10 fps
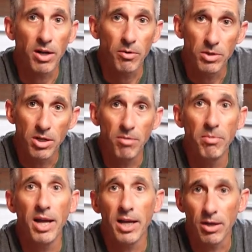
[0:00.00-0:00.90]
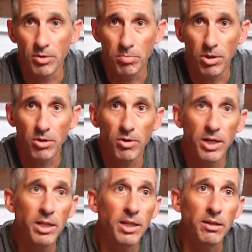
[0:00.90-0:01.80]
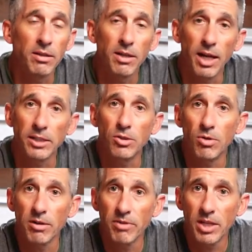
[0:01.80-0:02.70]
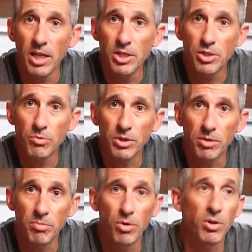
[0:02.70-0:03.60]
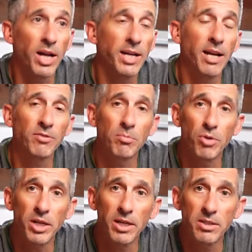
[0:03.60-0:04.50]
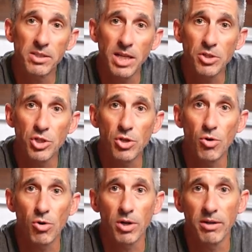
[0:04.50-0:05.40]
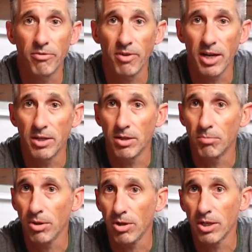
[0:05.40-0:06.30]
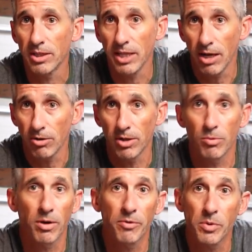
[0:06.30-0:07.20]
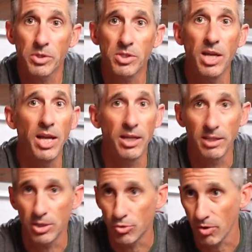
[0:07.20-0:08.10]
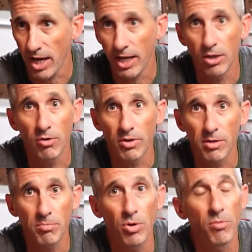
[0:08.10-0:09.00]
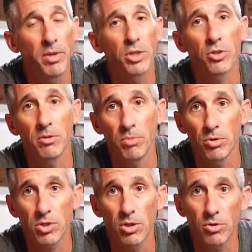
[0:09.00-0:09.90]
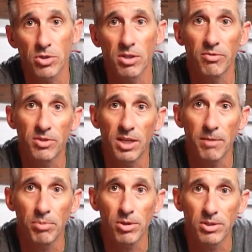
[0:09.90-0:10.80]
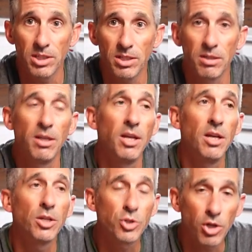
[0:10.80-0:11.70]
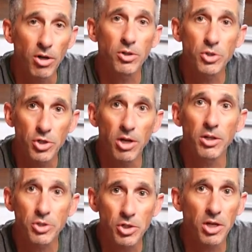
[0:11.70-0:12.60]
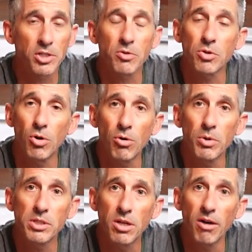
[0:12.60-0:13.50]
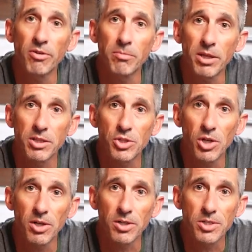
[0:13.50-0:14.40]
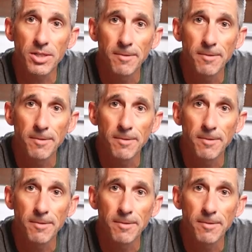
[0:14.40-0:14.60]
I would come back. I would plug right in. I'd go on vacation with the boat. I'd have to bring an extension cord and find a plug in the outlet wherever we're staying, and then drag it over to the boat, make sure the boat's close enough to get plugged in. Charge, charge, charge. I was always governed by the charge.